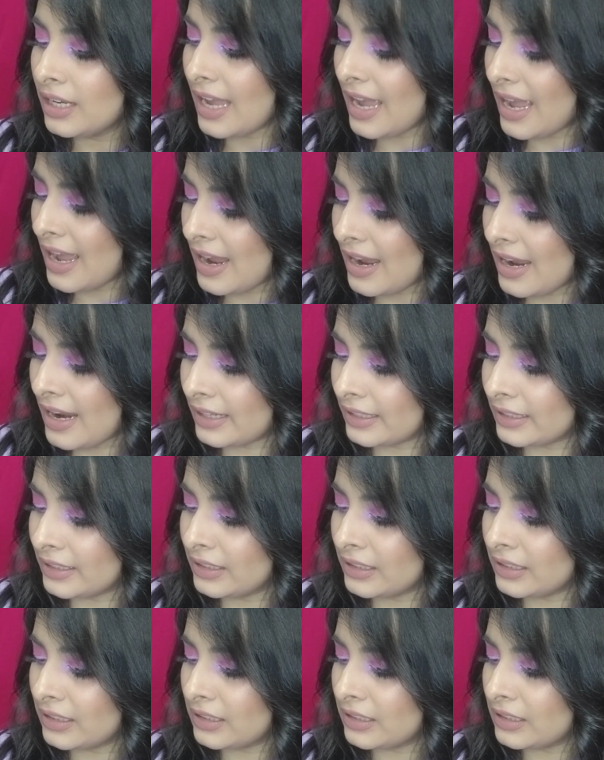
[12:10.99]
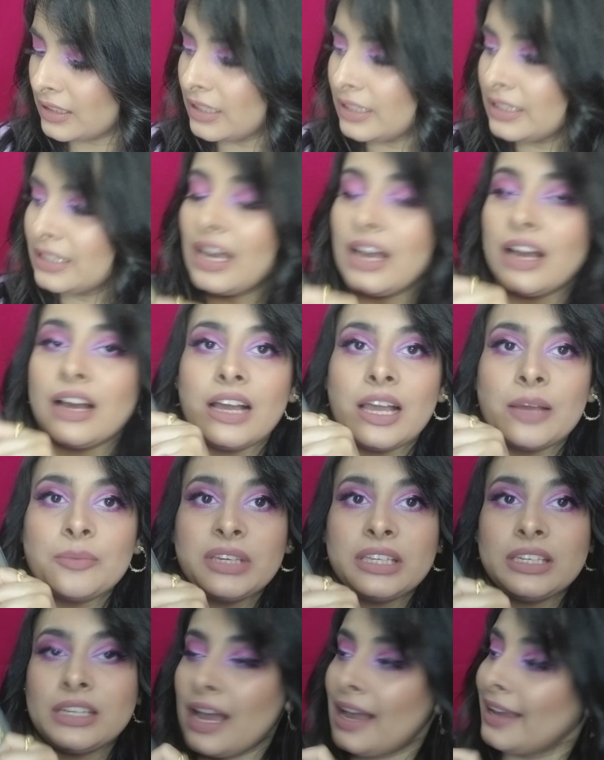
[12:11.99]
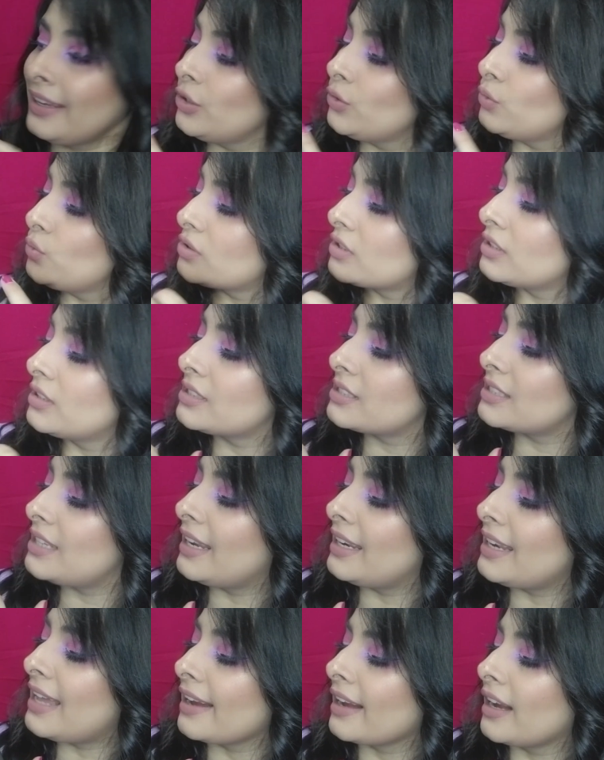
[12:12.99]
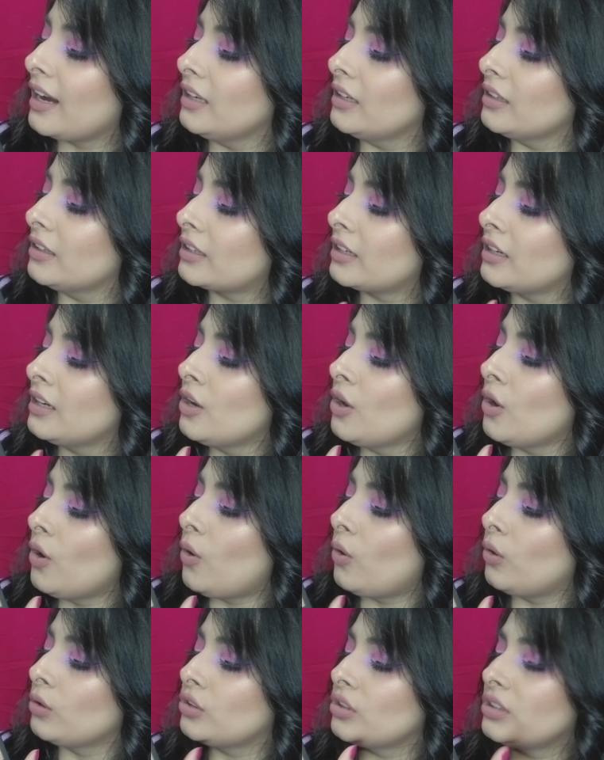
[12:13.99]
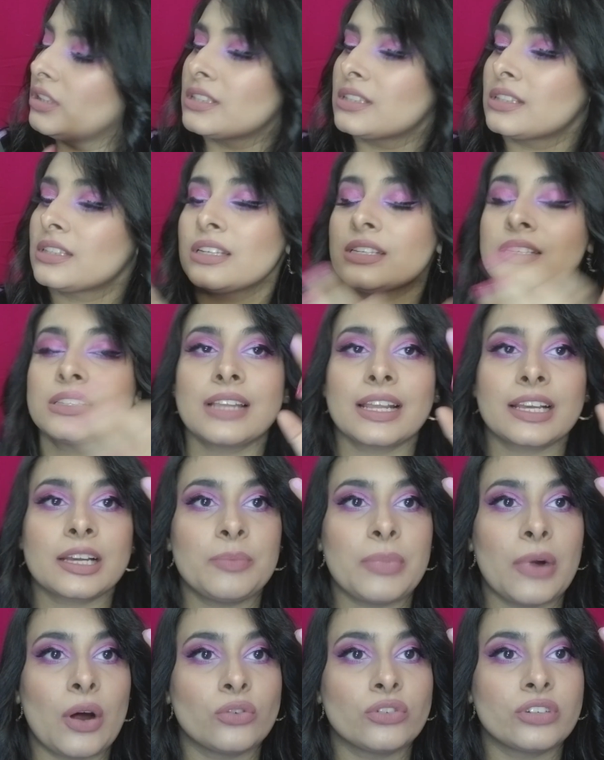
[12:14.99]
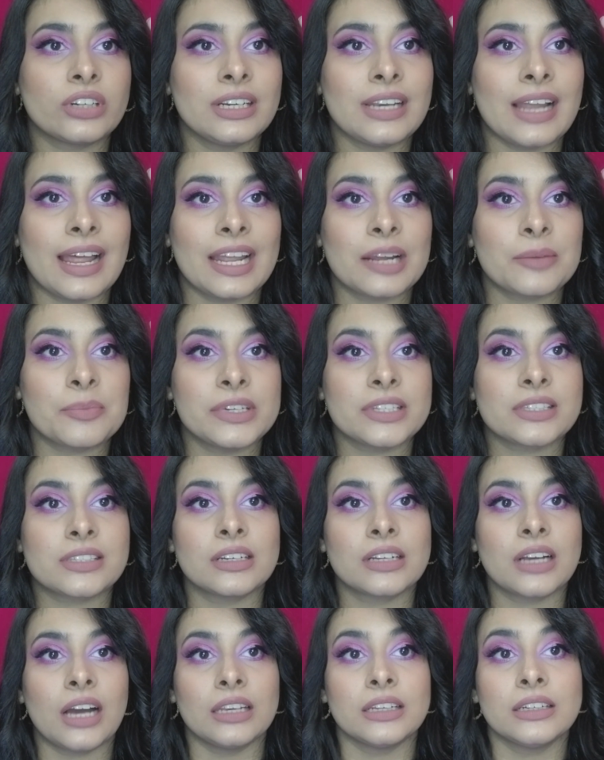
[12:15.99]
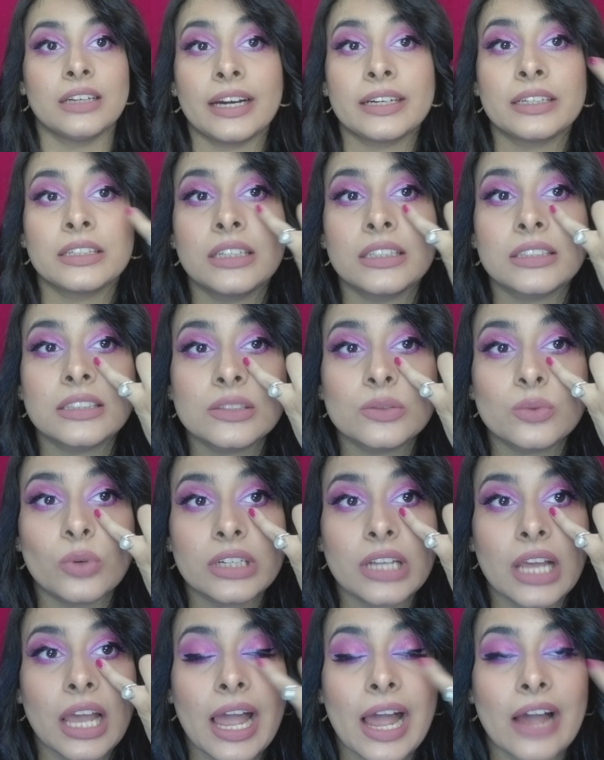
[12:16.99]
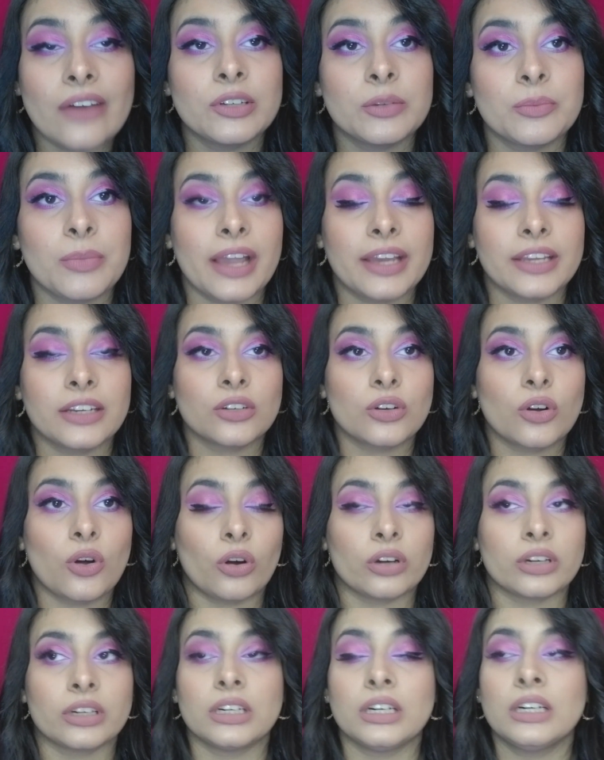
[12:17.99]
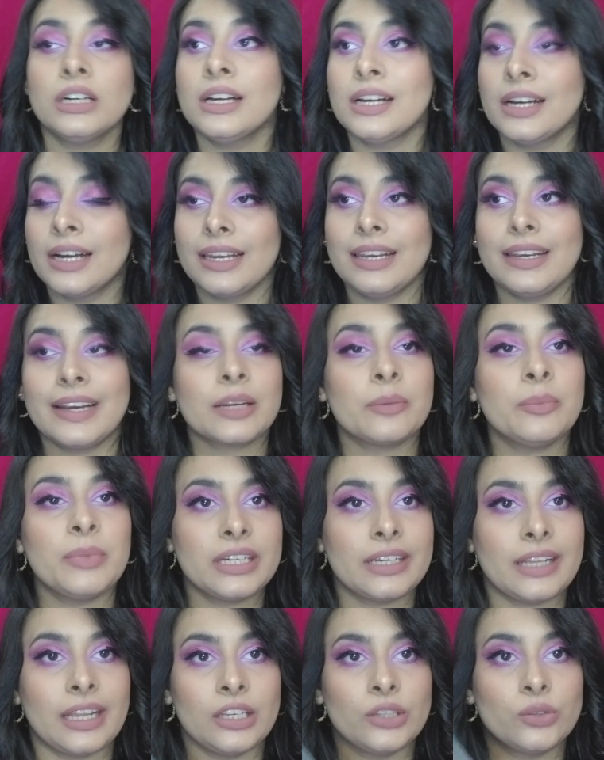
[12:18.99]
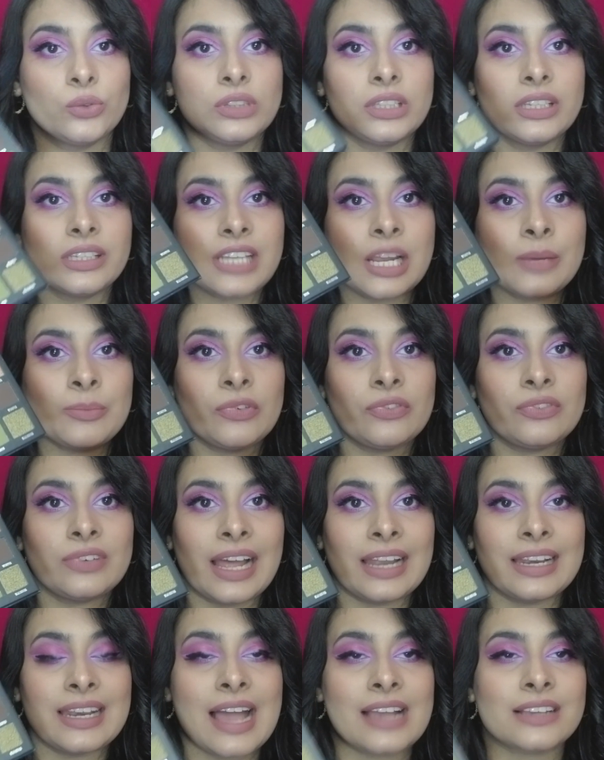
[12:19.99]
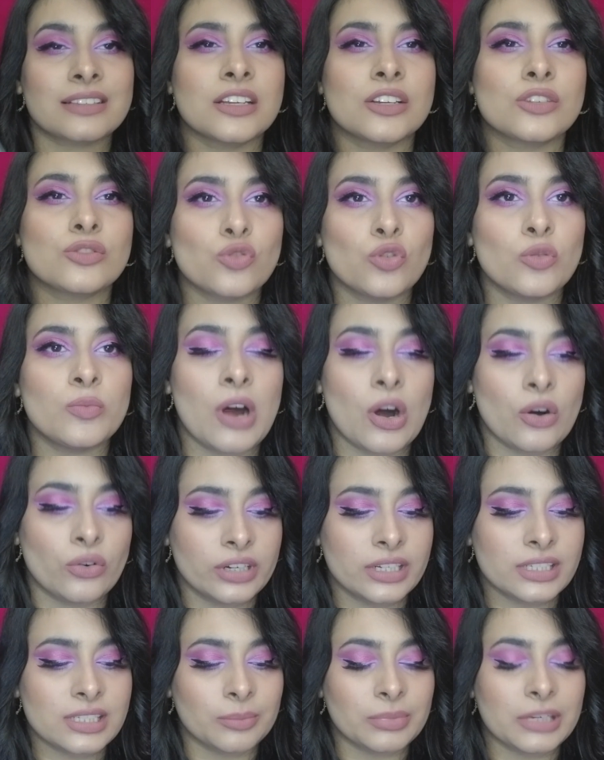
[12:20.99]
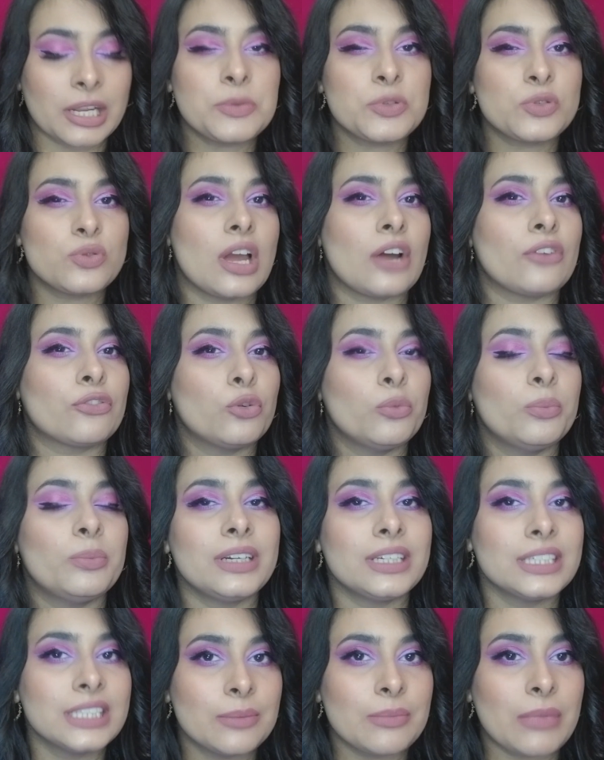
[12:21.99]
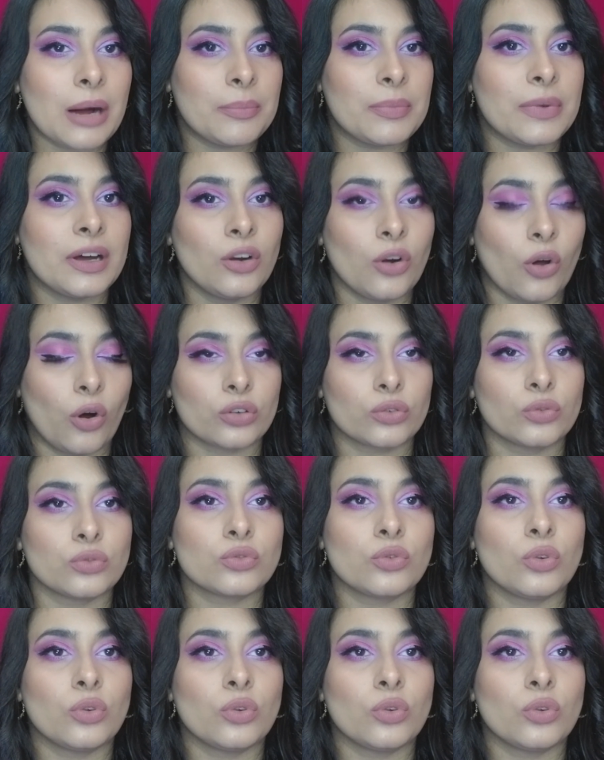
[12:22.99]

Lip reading: And yeah, I mean, I used this lilac color, although this is like a powdery lilac pastel color and this is what I have in my inner corner. Let me tell you, these type of lilacs, they are so powdery, sometimes you have to build them up a lot.